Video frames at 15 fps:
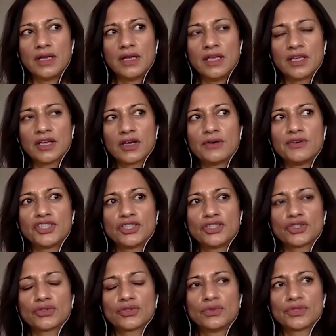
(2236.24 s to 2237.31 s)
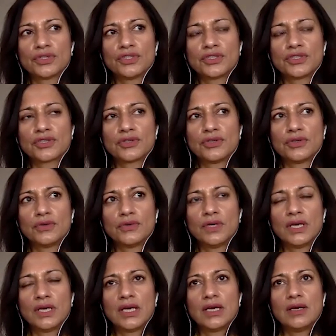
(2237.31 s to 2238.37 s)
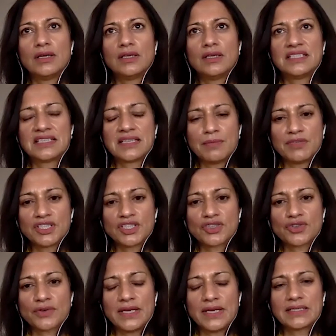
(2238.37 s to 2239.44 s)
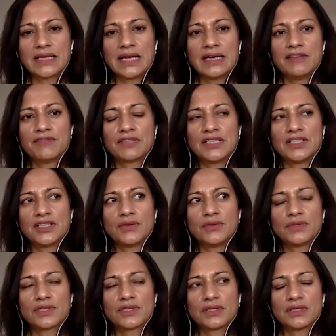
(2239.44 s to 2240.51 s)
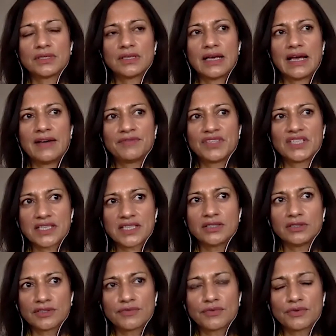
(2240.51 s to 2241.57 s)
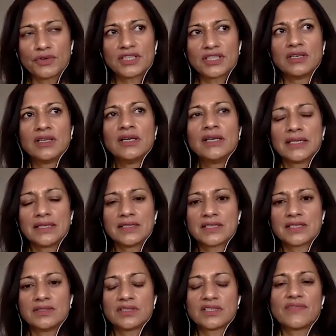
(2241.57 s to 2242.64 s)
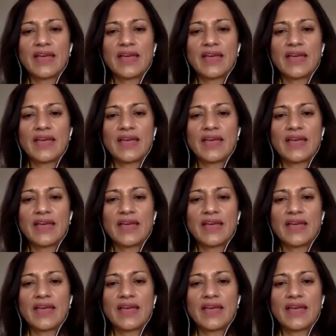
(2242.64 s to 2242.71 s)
encouraging children to demonstrate, and if they don't have the skills for it, learning the skills of